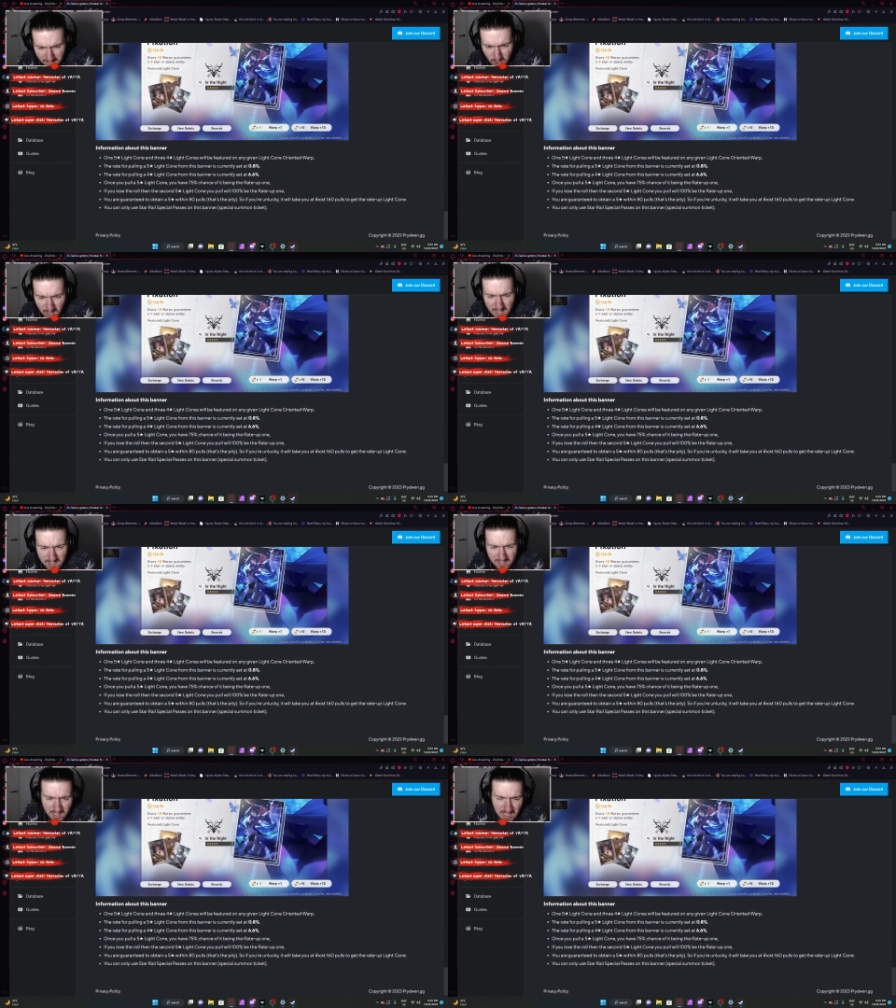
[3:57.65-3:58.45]

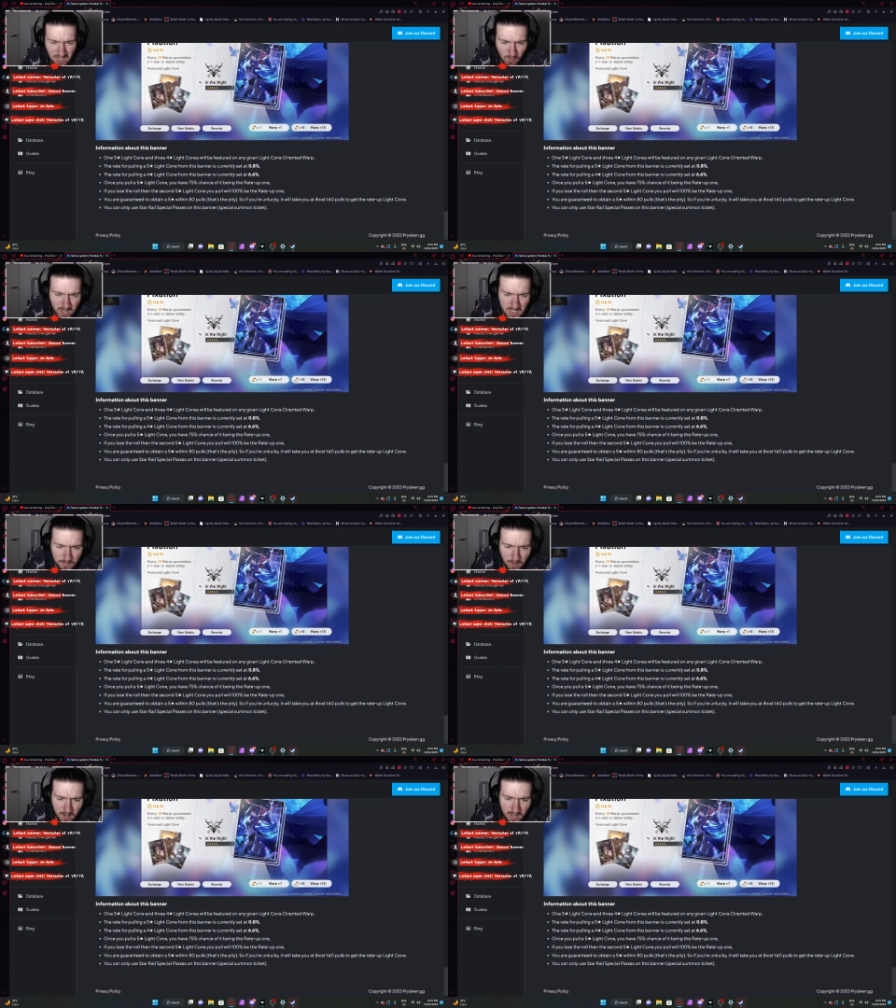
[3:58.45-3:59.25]
chances are increased
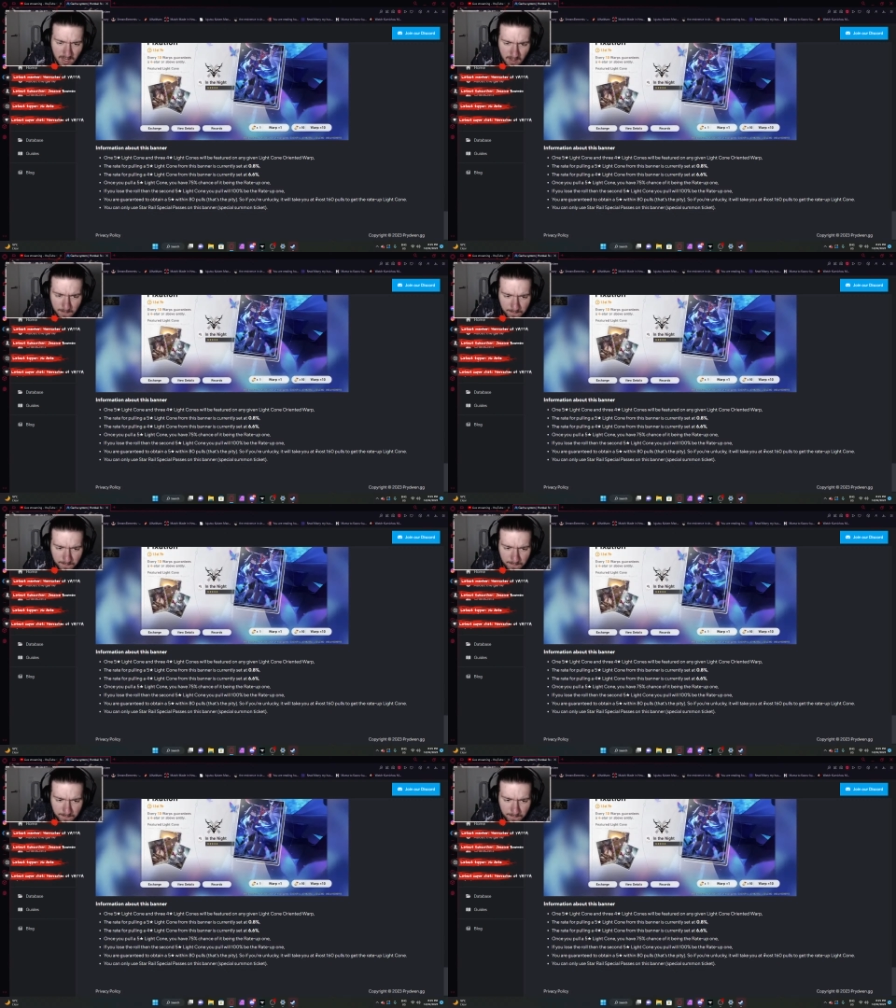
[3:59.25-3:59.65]
by.